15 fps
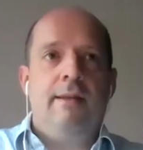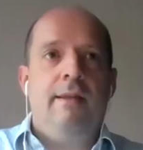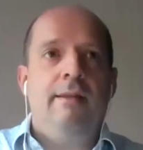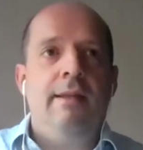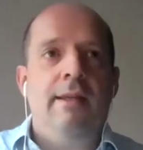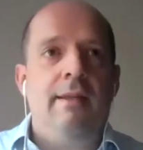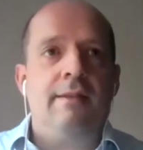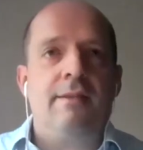and
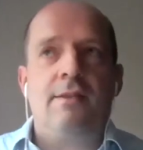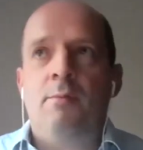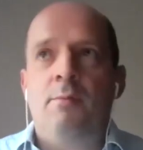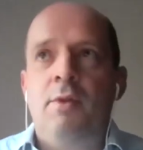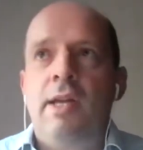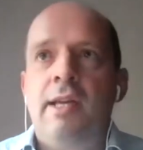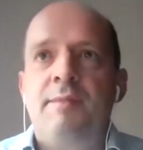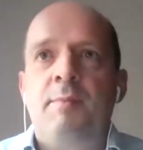indeed,
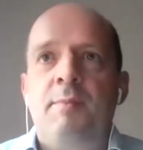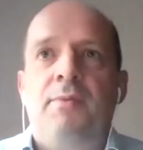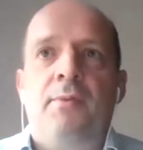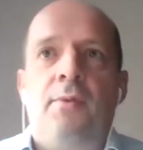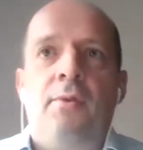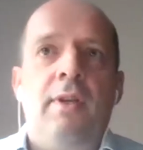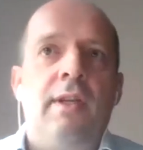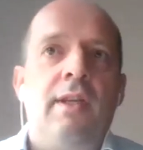someone asked
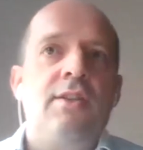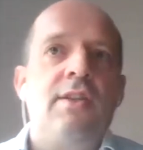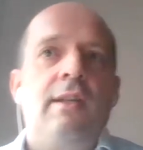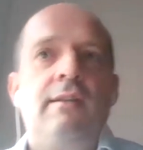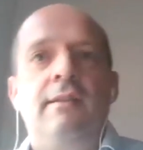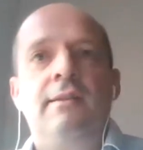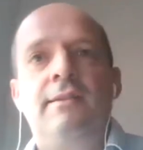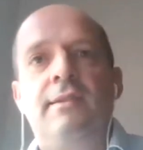before in the
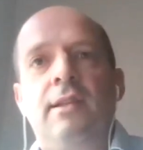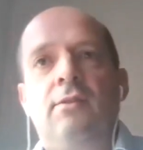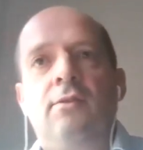chat and said,